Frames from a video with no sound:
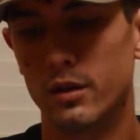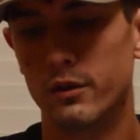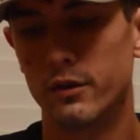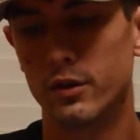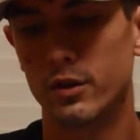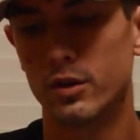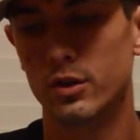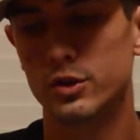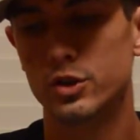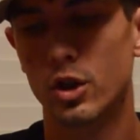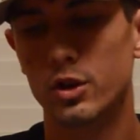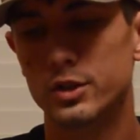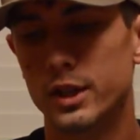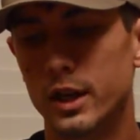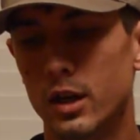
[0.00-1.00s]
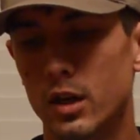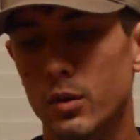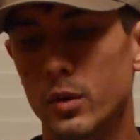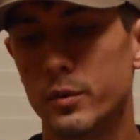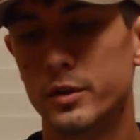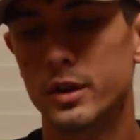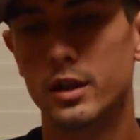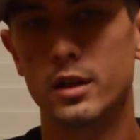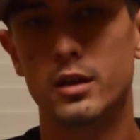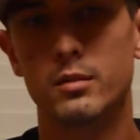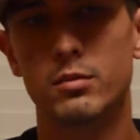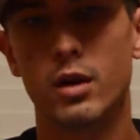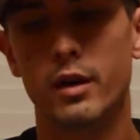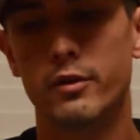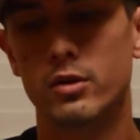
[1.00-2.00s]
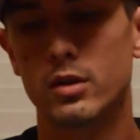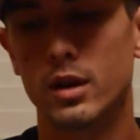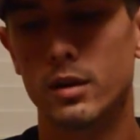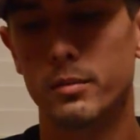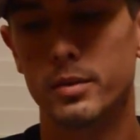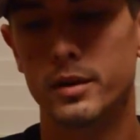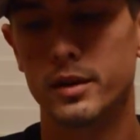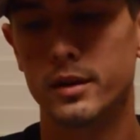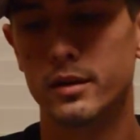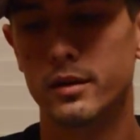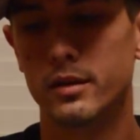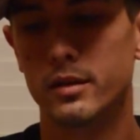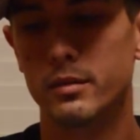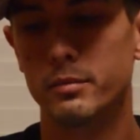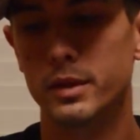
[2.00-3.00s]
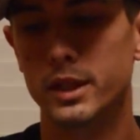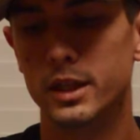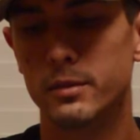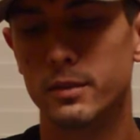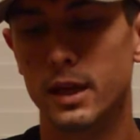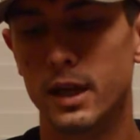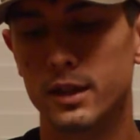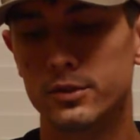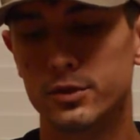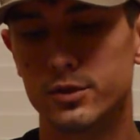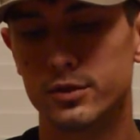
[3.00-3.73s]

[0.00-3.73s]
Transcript: For charging it, I went with the Bravo company, medium latch,